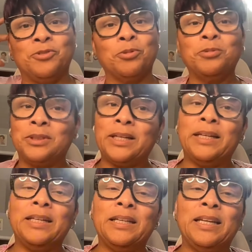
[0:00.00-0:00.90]
Dru said
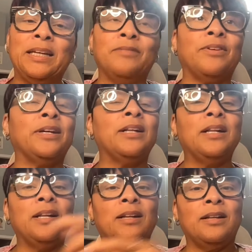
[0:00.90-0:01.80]
he leaving.
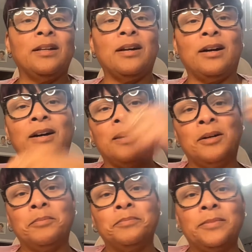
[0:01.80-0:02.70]

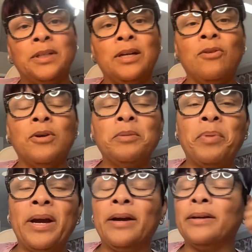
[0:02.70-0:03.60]
Um, he going to
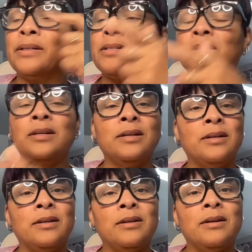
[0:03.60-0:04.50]
Paris.
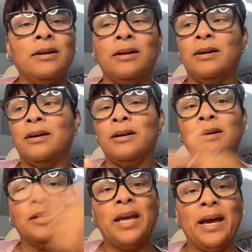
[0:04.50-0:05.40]
Uh,
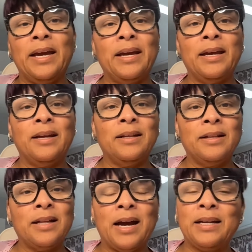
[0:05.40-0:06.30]
Cane
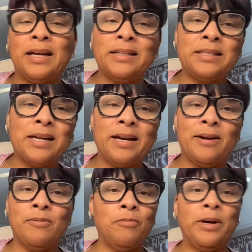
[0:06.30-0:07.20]
got out of
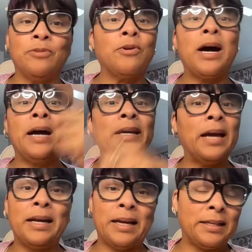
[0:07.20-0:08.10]
town. We don't know how he
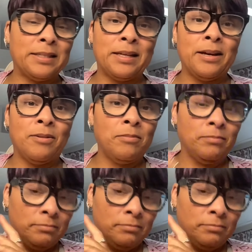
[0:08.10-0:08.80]
got out of town.